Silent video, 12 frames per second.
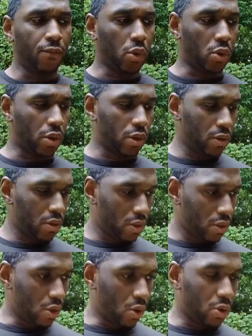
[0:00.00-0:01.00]
for
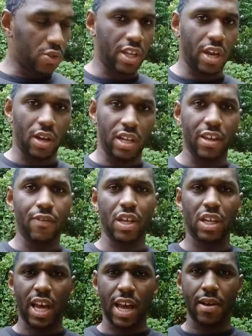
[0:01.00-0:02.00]
those that are
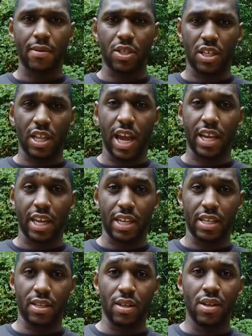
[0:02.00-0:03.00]
living lives in, like
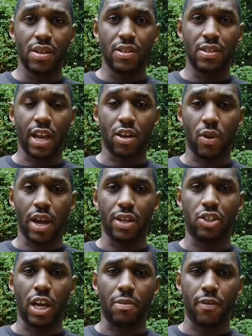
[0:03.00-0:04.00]
in Zechariah
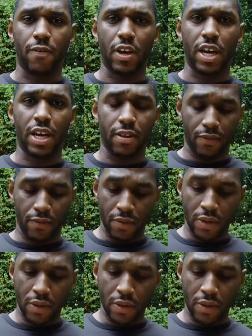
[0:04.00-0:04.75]
chapter 5.